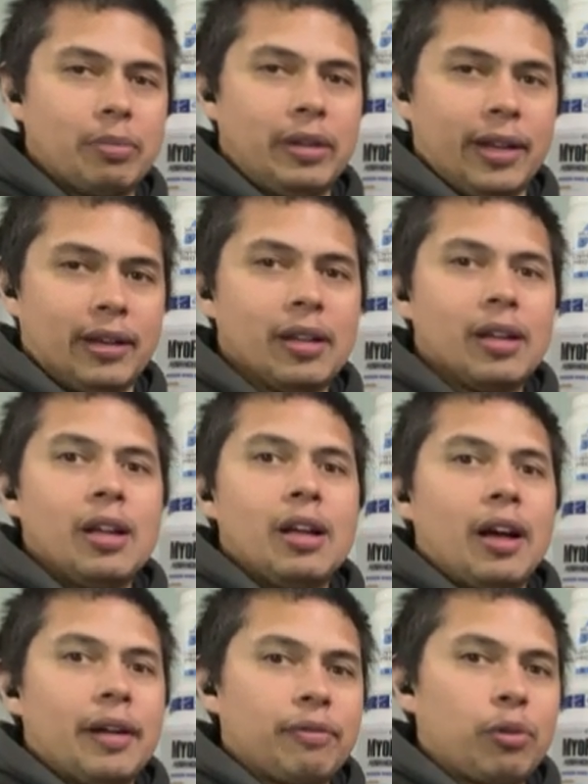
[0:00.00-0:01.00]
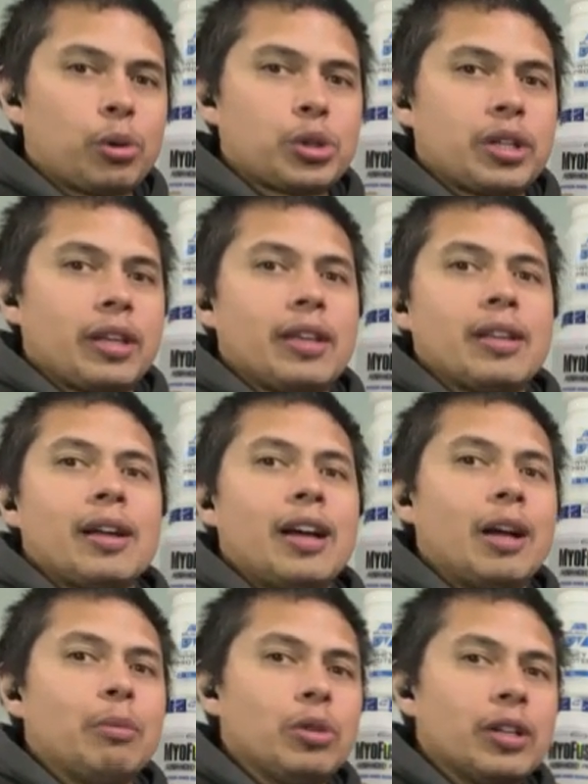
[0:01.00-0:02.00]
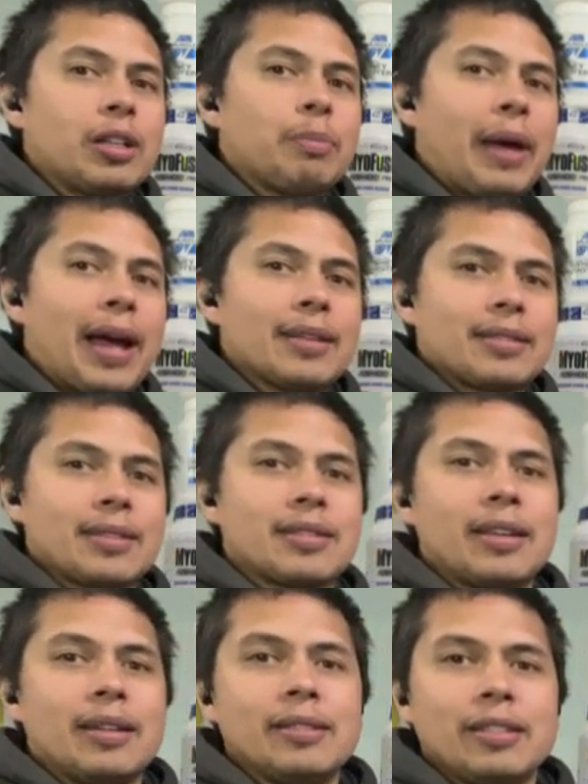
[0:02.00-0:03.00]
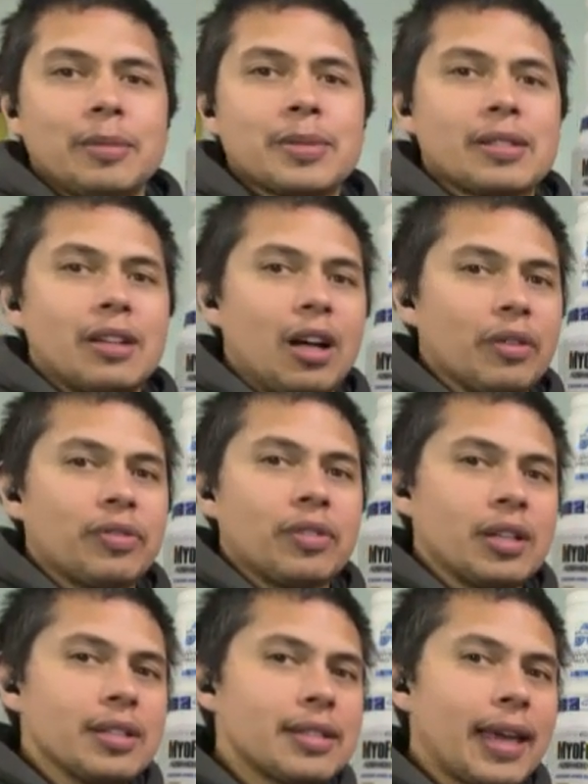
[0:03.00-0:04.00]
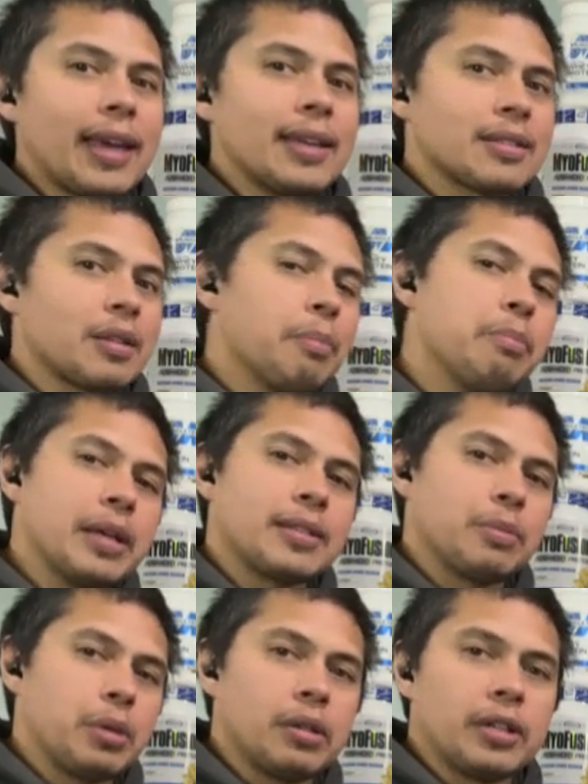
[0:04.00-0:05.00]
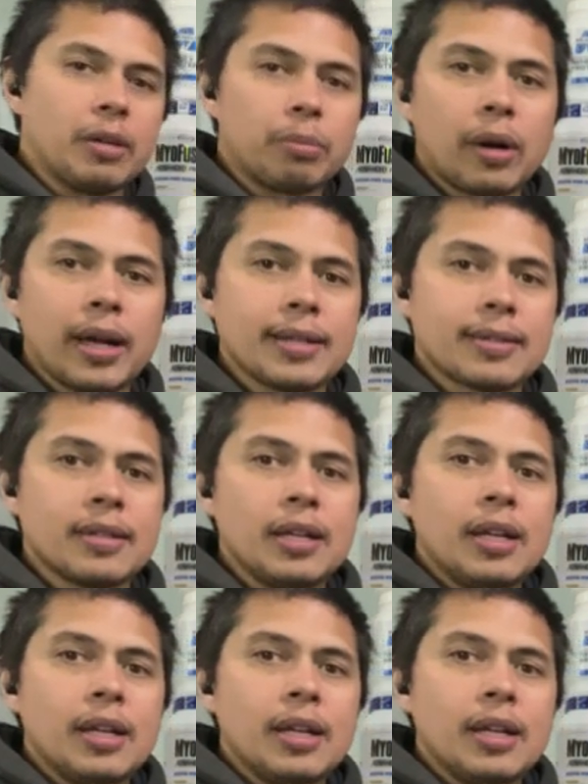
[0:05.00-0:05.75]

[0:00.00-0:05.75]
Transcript: Blend. Unfortunately, I am looking past the skin deep stuff, taste, mixability, and price,